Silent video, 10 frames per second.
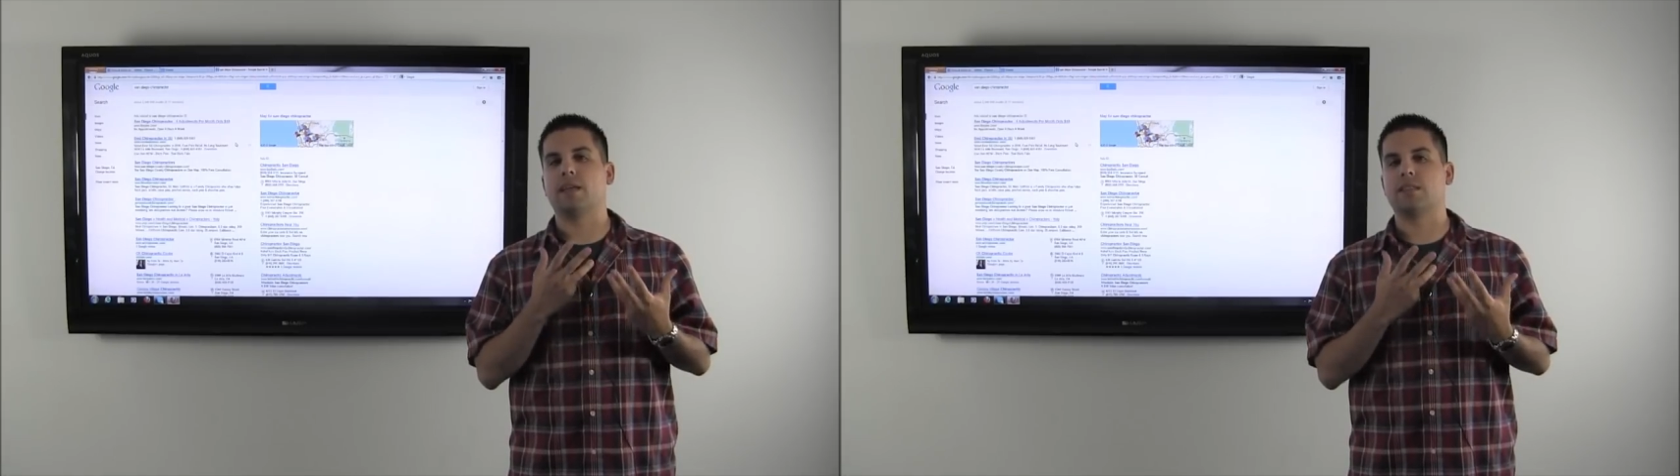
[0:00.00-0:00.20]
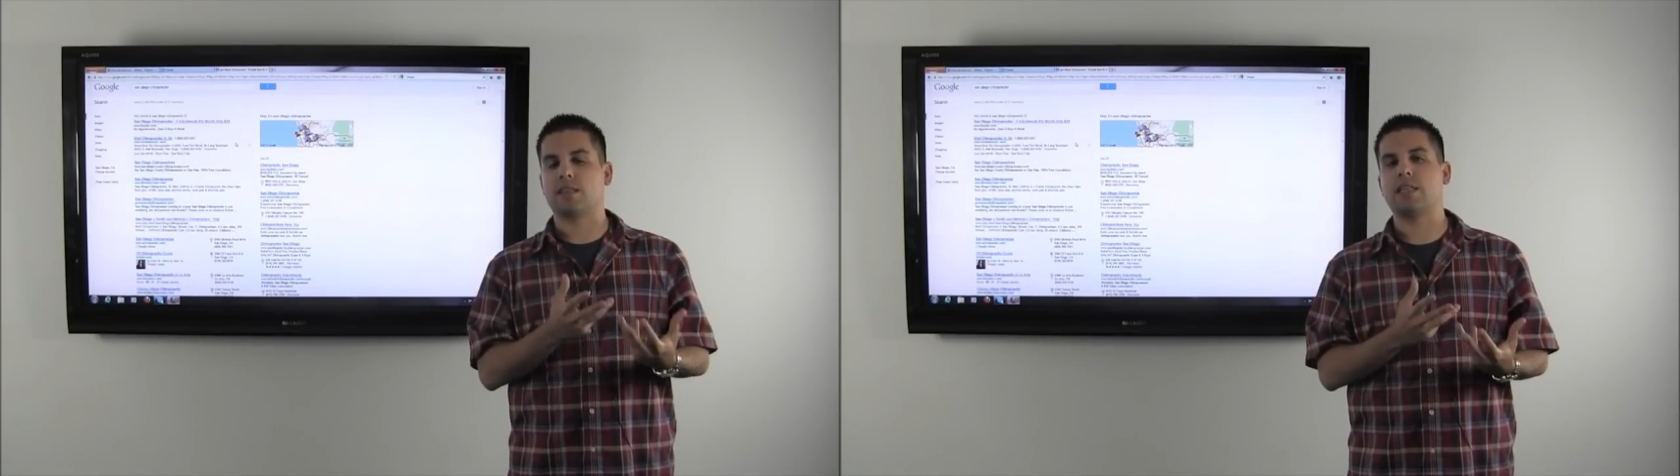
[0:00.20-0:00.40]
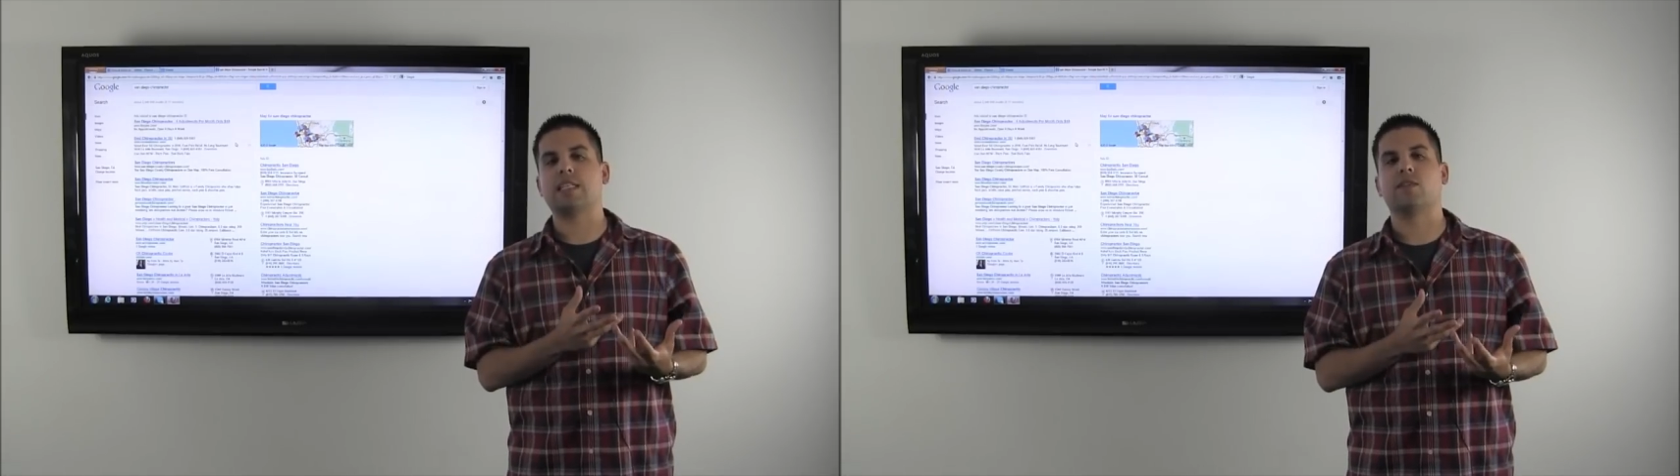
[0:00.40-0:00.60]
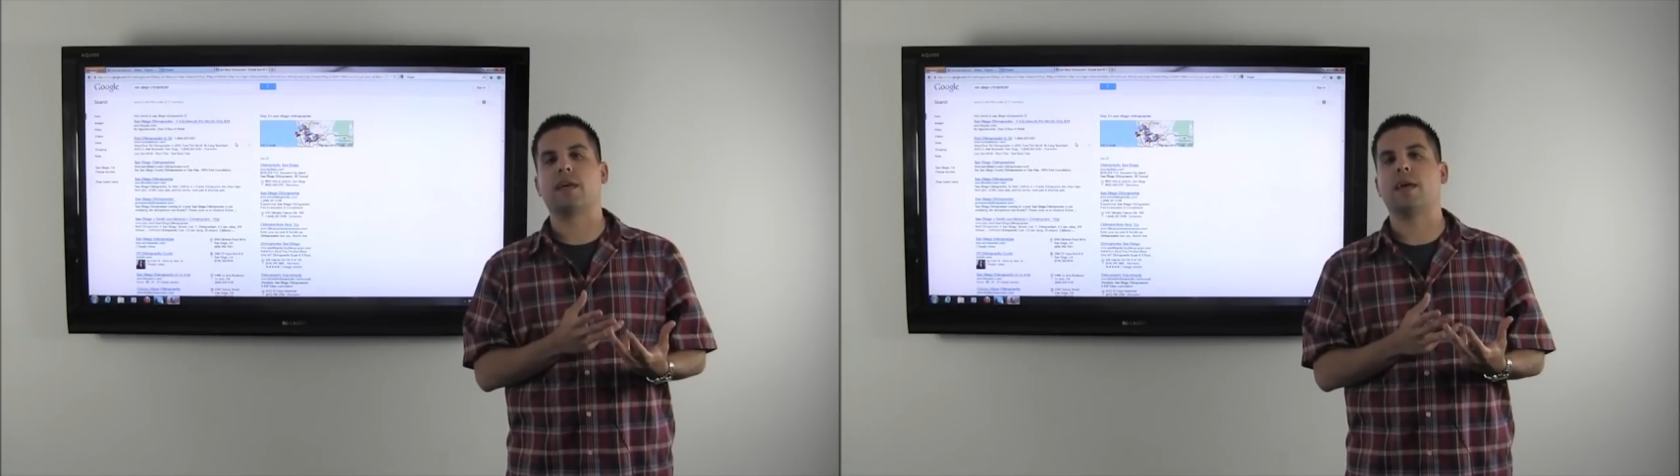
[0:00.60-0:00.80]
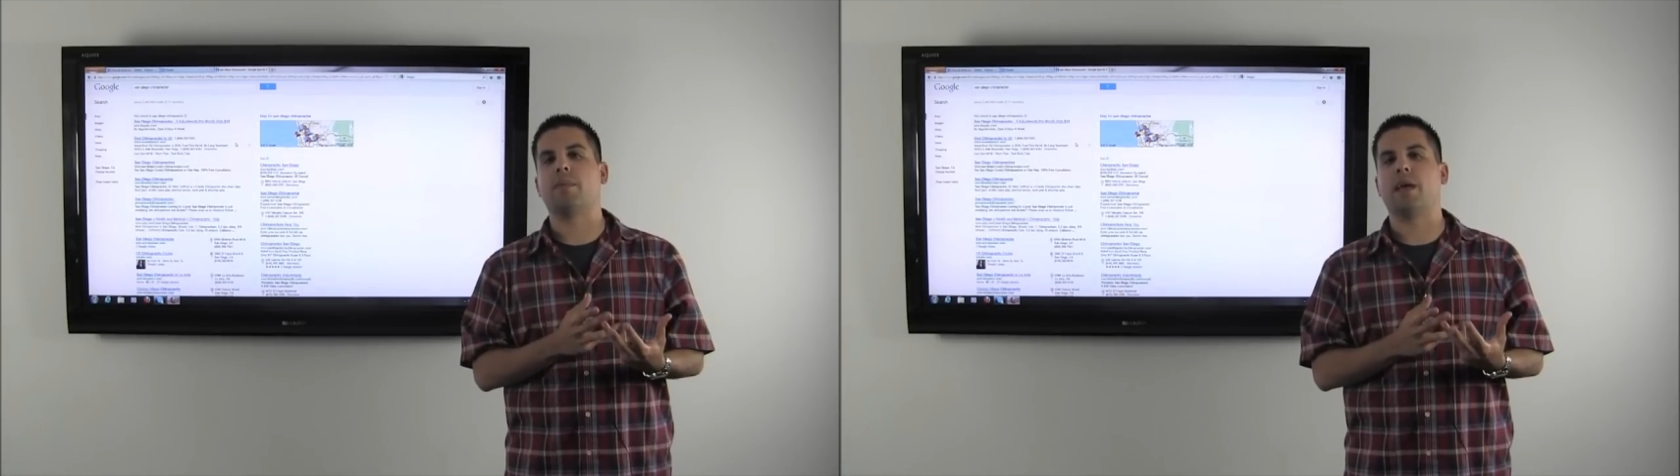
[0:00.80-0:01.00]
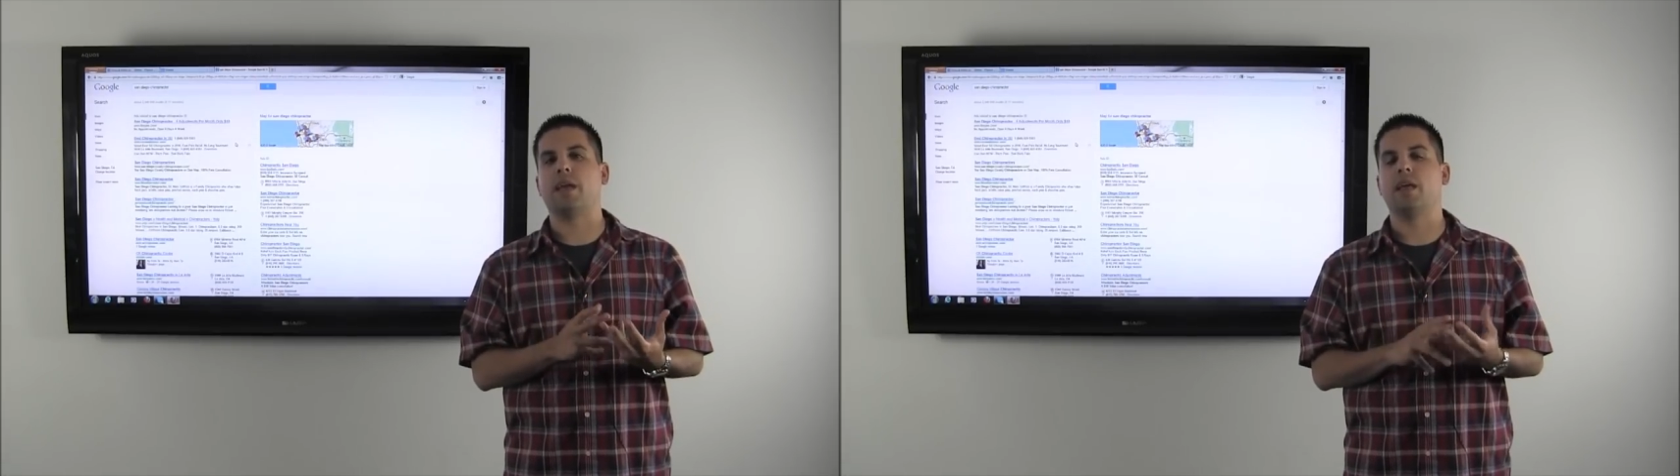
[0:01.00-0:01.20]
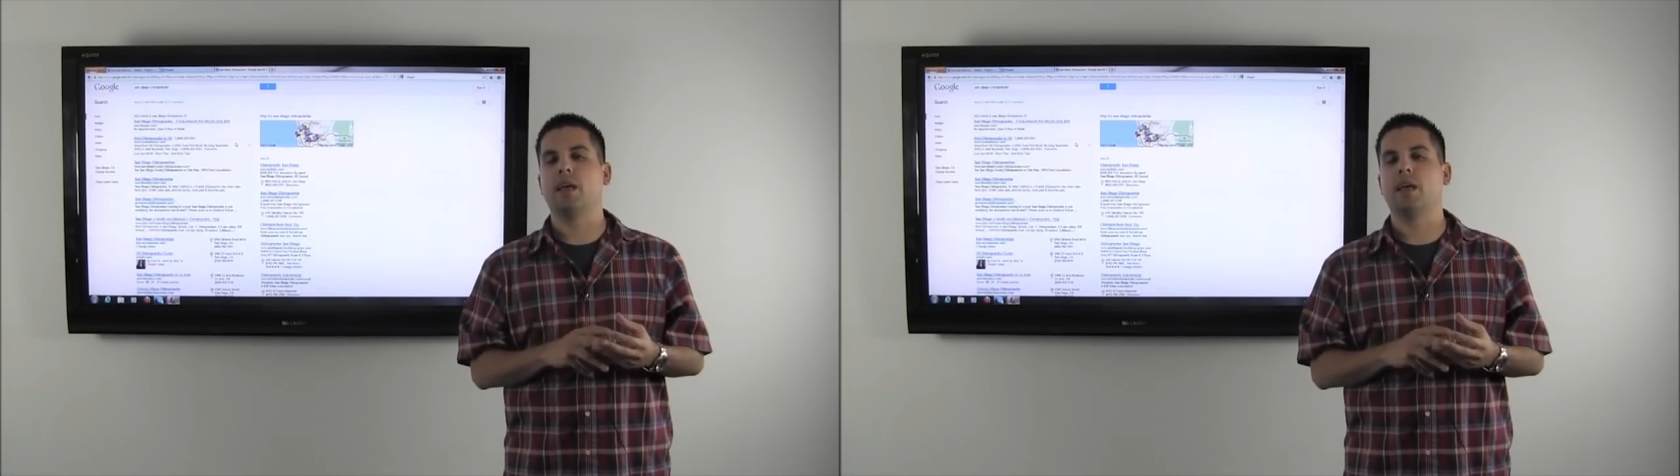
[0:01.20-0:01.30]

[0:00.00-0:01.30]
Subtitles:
a successful campaign.